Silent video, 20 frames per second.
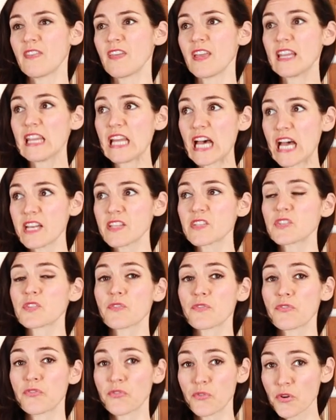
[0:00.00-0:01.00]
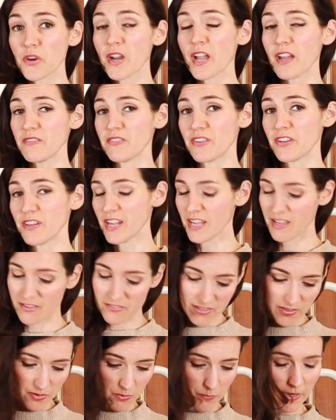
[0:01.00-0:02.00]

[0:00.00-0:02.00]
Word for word: They last forever. I have another